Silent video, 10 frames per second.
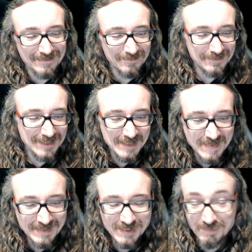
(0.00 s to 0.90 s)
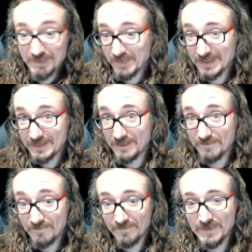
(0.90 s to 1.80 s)
we'll talk about this when we get to the
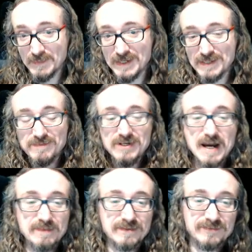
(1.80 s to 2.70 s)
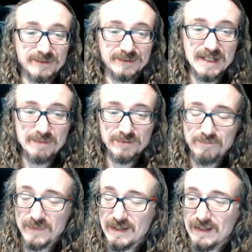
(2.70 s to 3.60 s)
feminism chapter, for example.
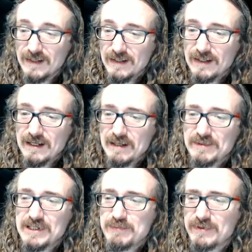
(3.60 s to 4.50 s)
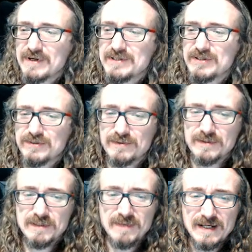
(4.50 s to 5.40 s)
Uh, but just because a
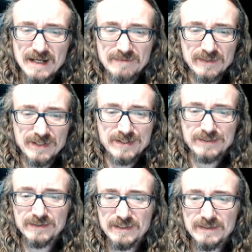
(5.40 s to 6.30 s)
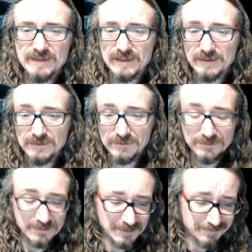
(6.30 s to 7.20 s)
story might have a character in there
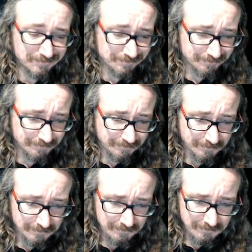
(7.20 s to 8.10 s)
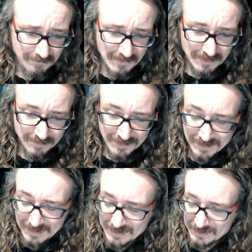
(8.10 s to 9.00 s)
who's, uh, uh well,
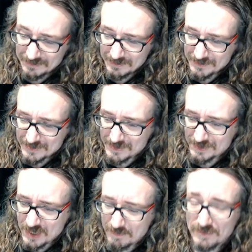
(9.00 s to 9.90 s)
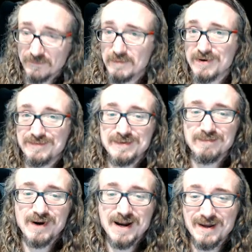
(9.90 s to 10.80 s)
I think she uses the example of a Murphy
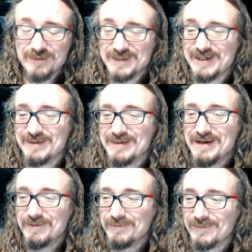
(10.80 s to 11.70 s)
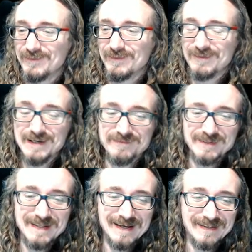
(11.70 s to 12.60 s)
Brown, which I don't know how relevant that,